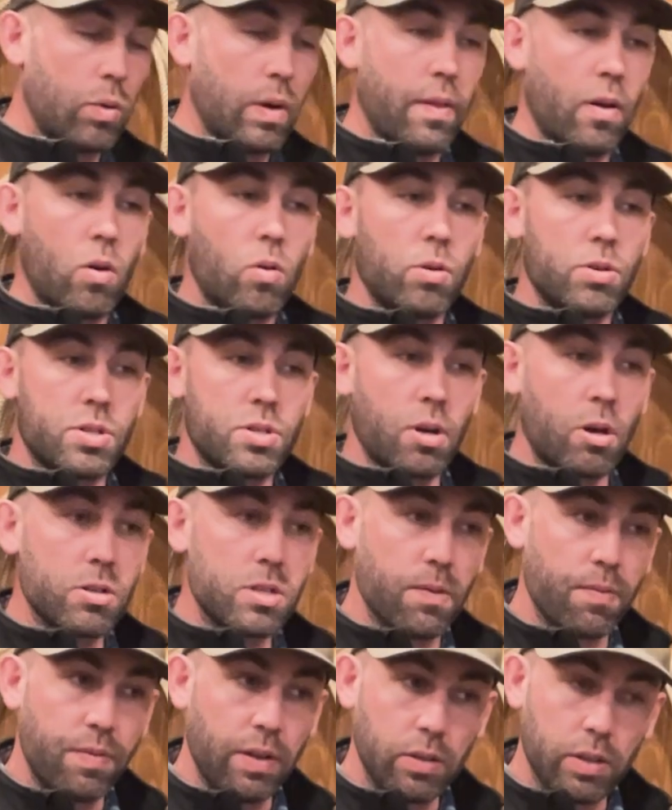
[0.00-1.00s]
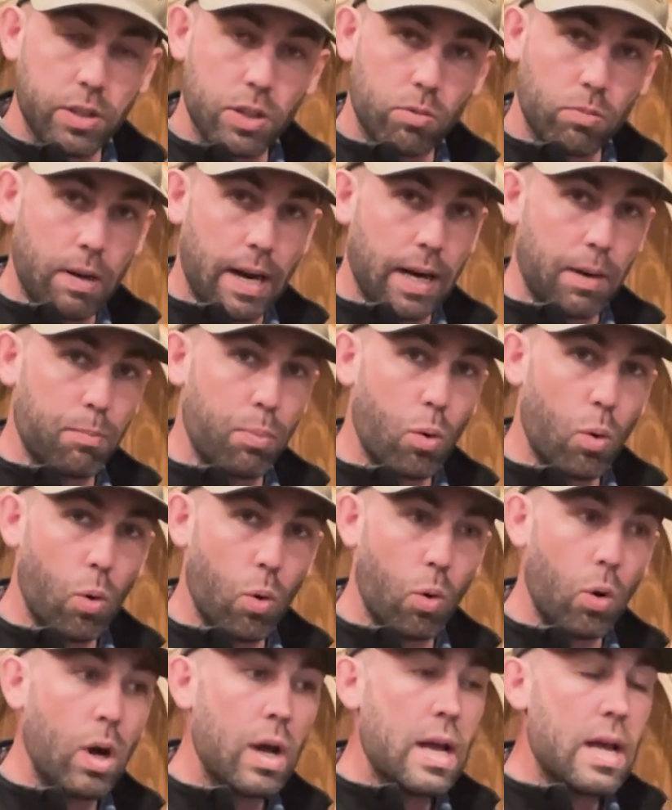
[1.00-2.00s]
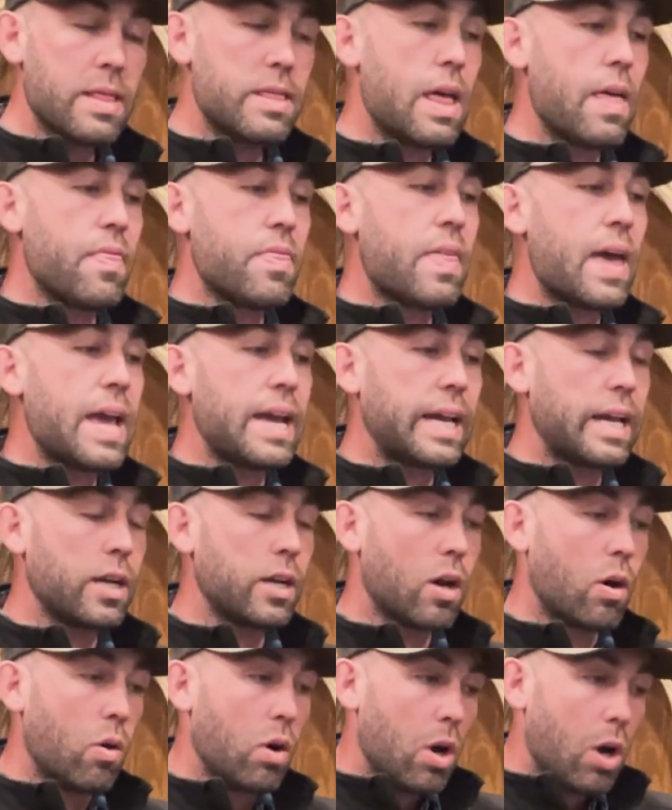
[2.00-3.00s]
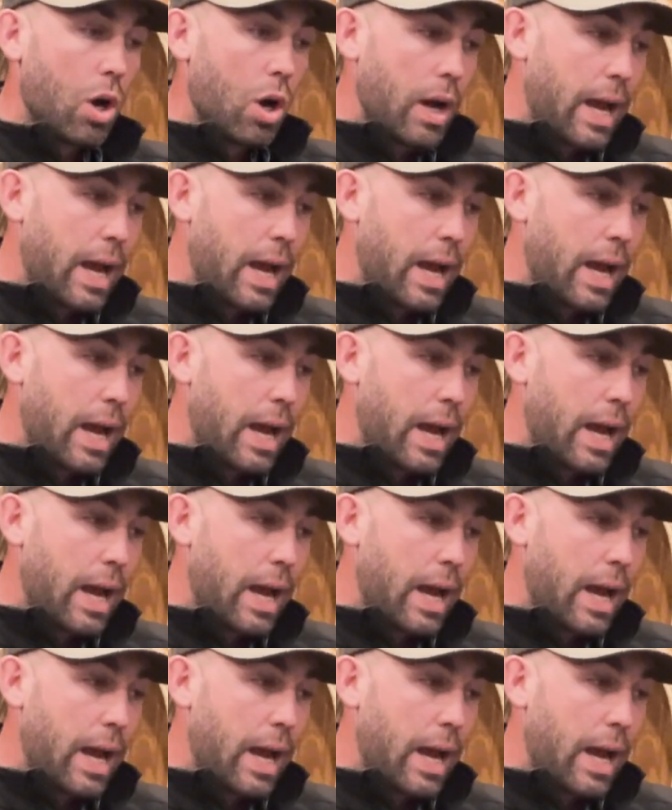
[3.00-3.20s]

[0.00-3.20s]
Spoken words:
when the horse starts to feel a direct pull, that they can go,